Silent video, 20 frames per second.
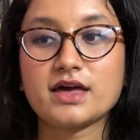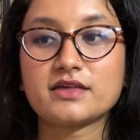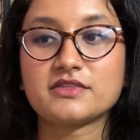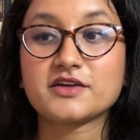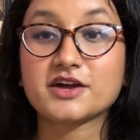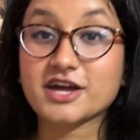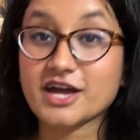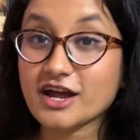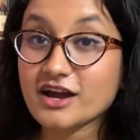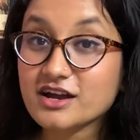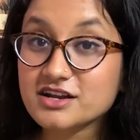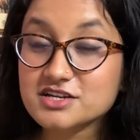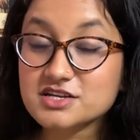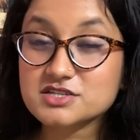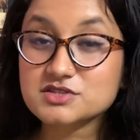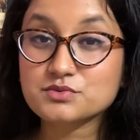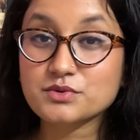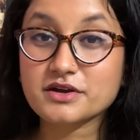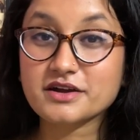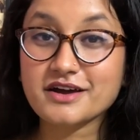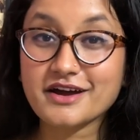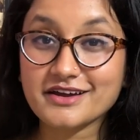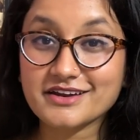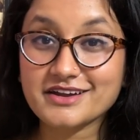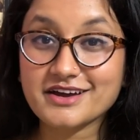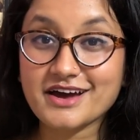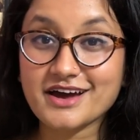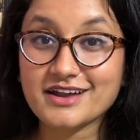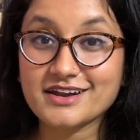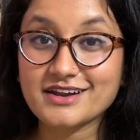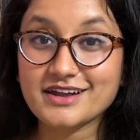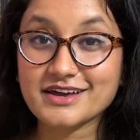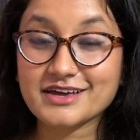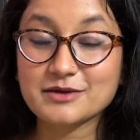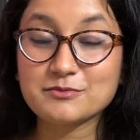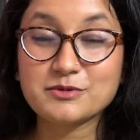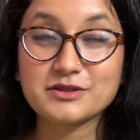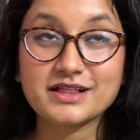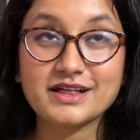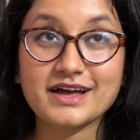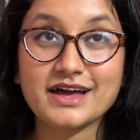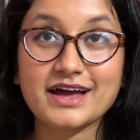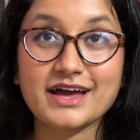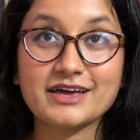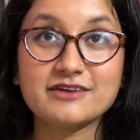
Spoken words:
The characters were kind of unlikable,